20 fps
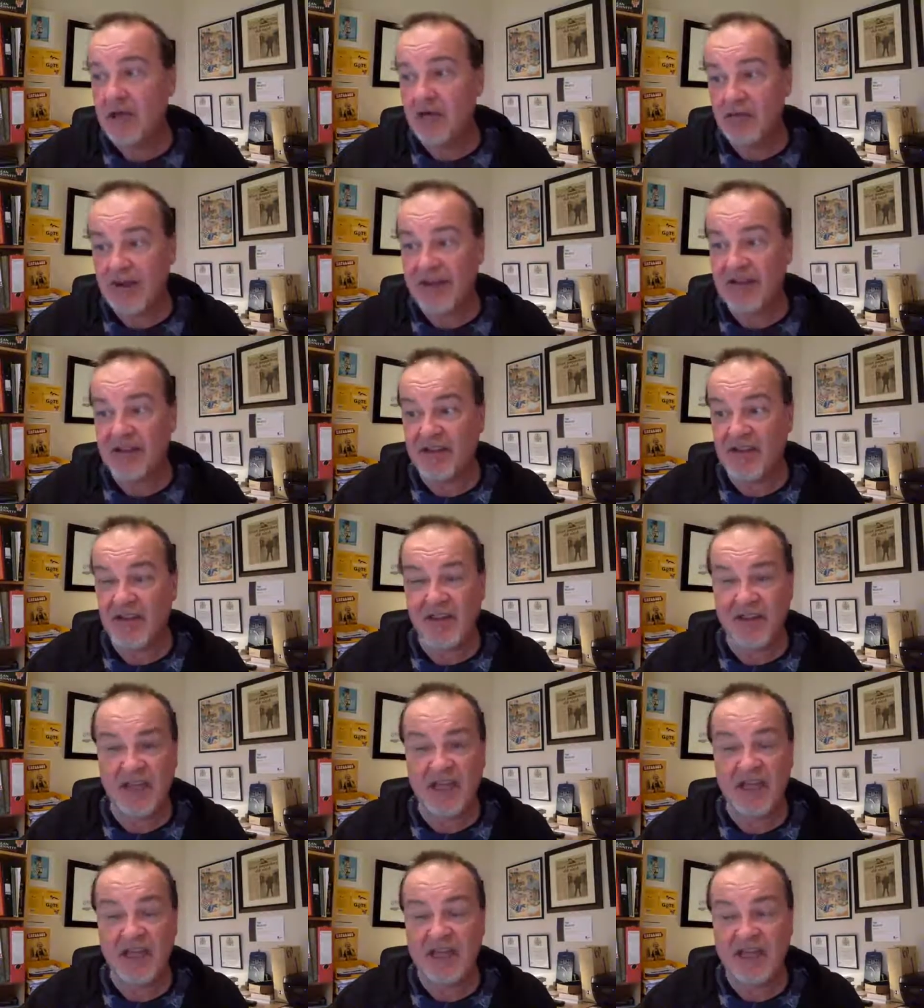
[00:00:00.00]
rather
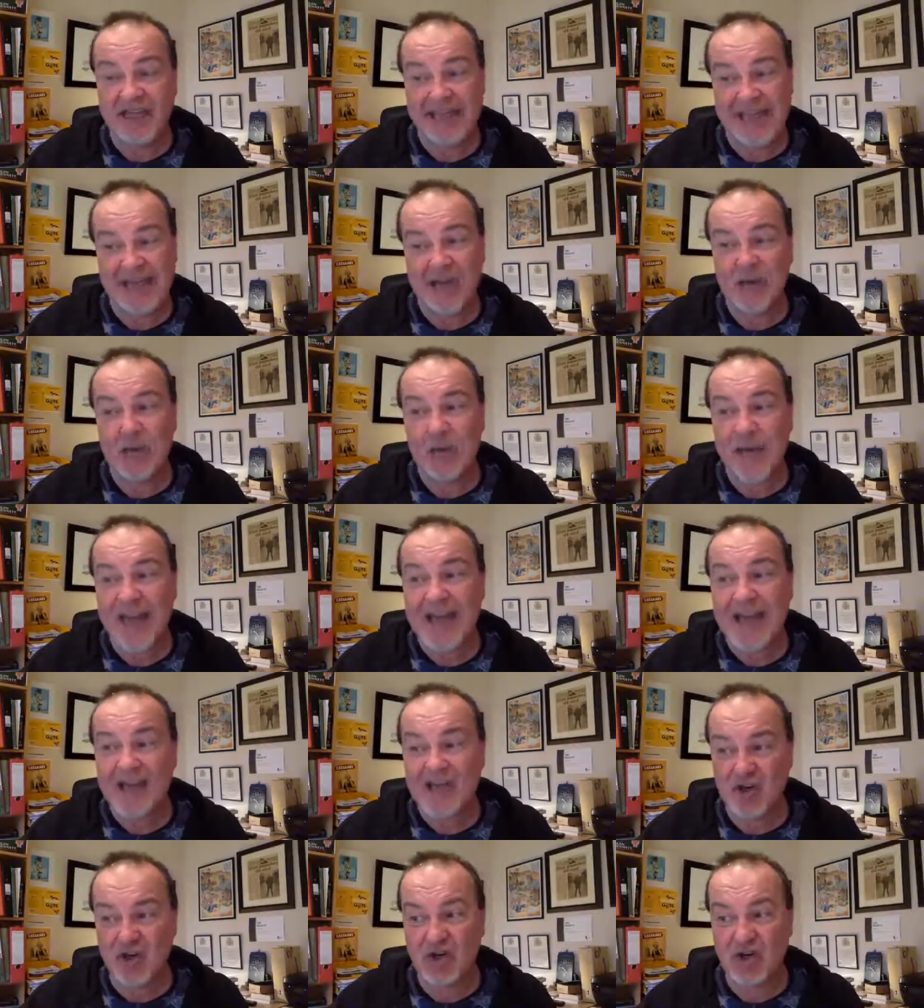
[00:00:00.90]
than the yellow
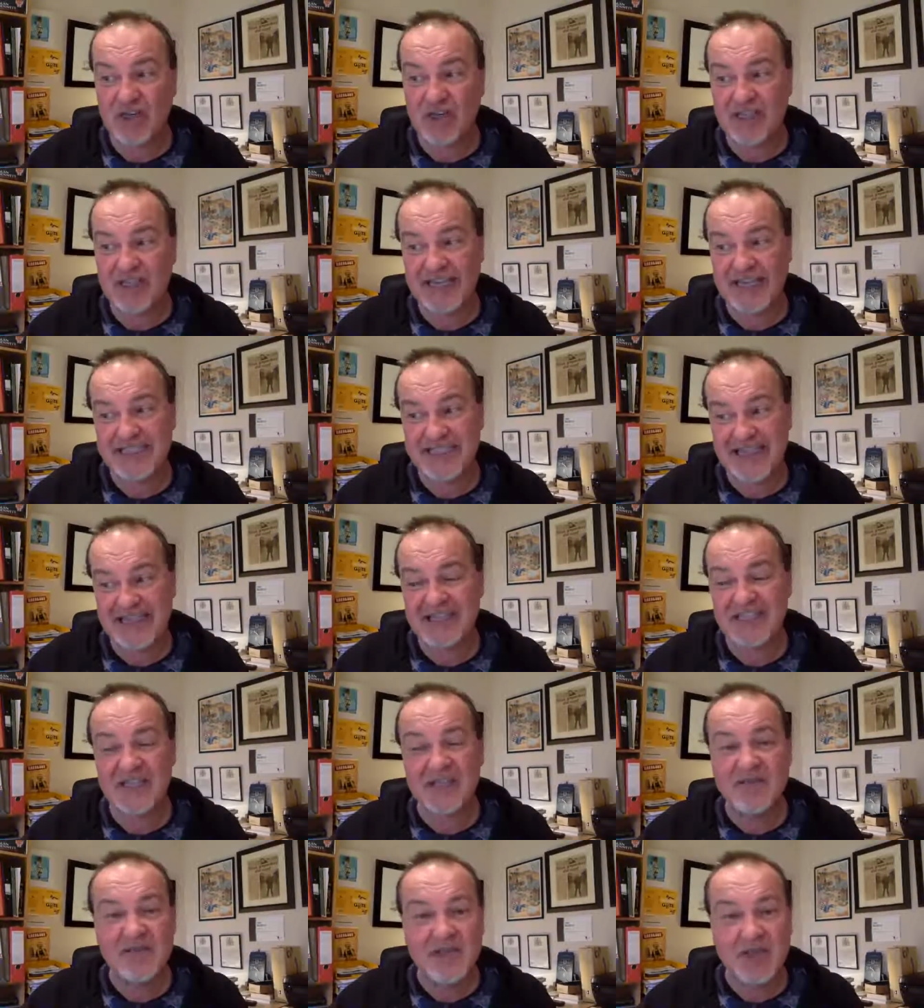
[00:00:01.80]
pack chocolate
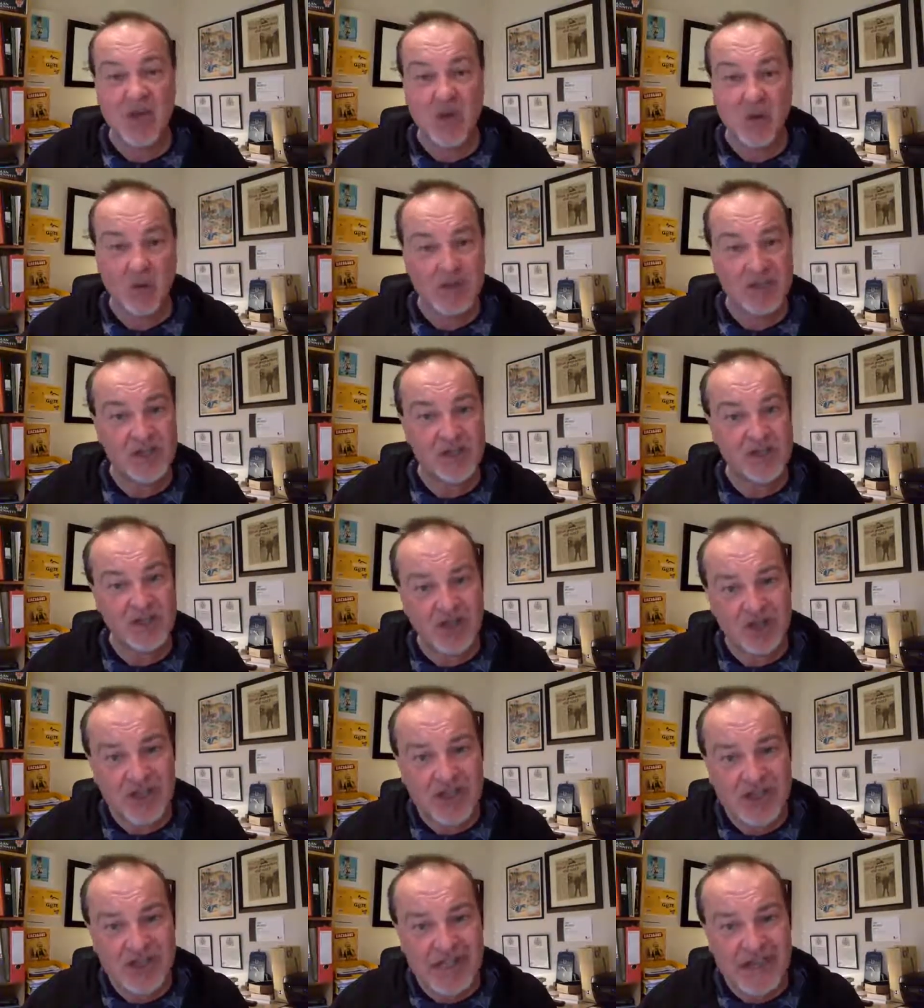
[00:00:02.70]
digestives which
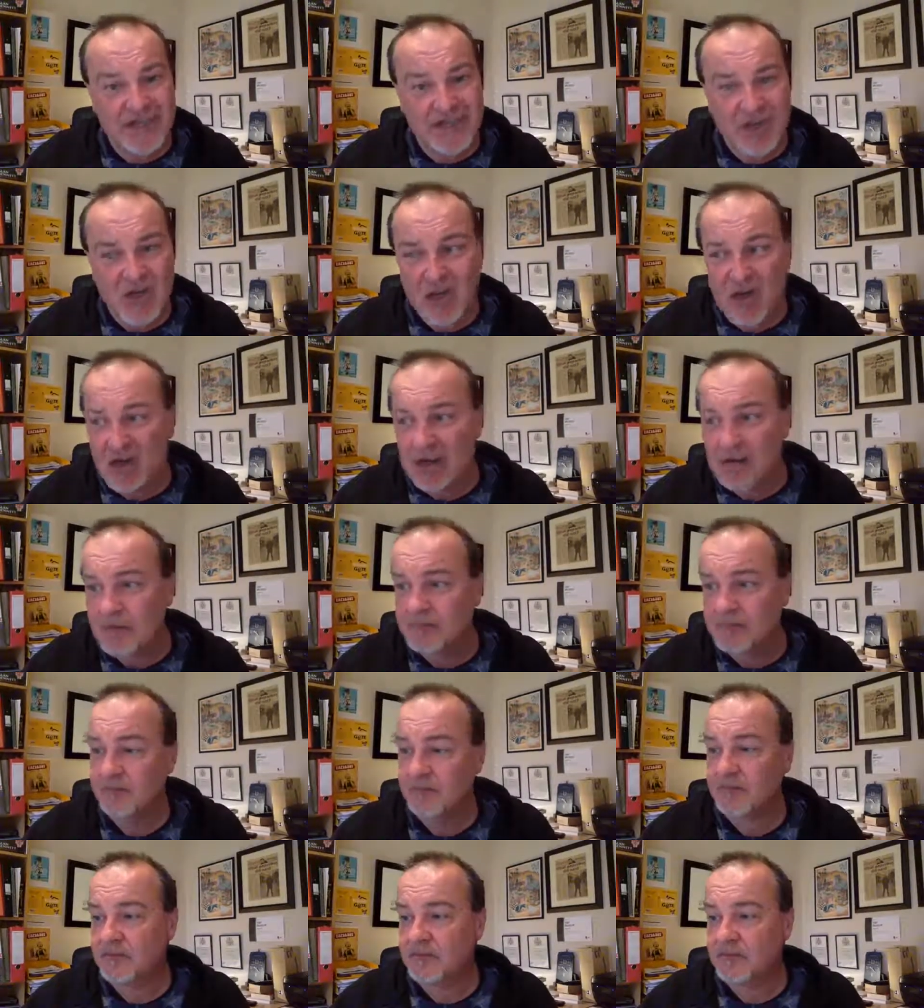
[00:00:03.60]
students lived on.